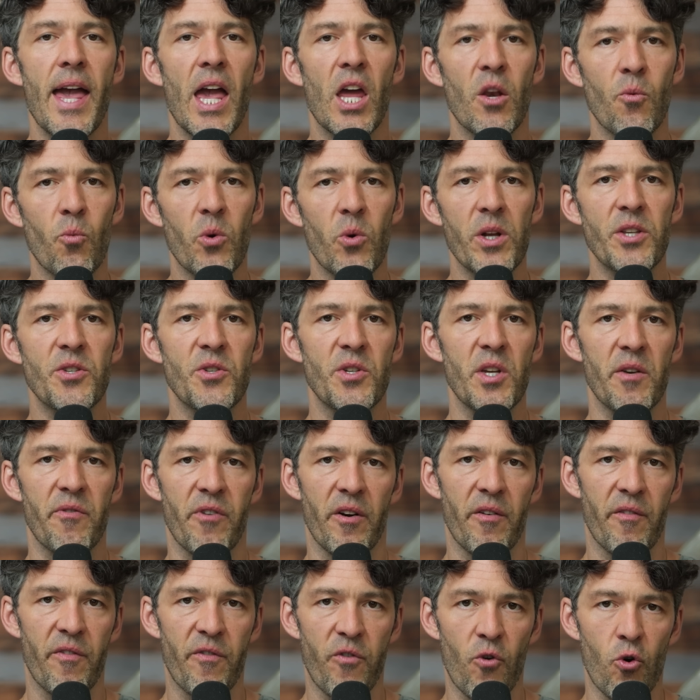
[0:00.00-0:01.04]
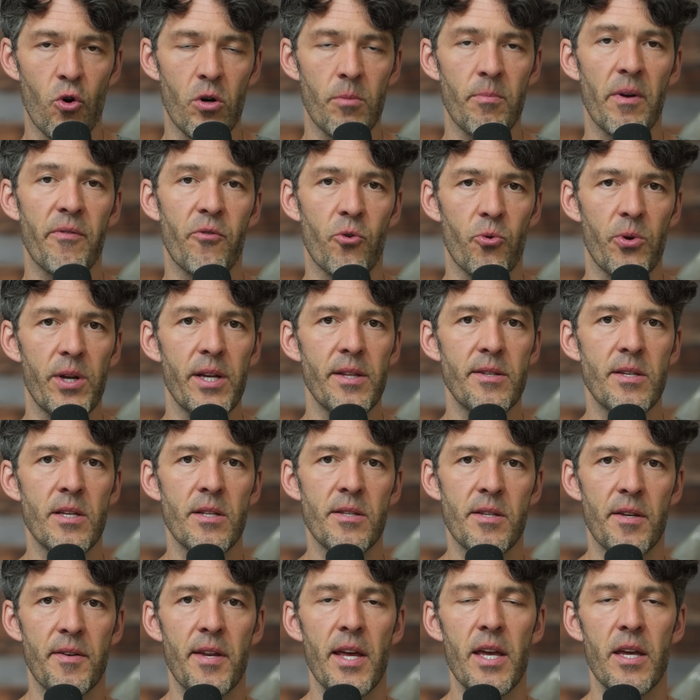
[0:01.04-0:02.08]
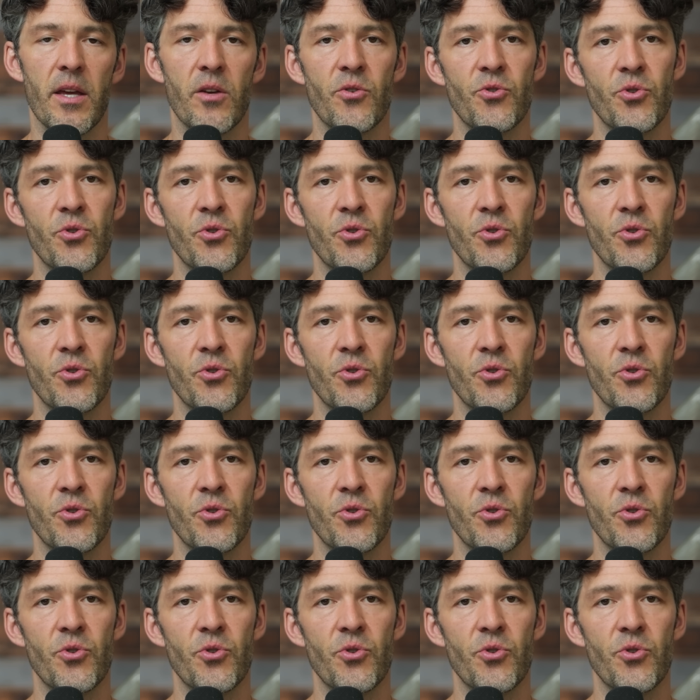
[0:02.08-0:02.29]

and which different form of creatine to take.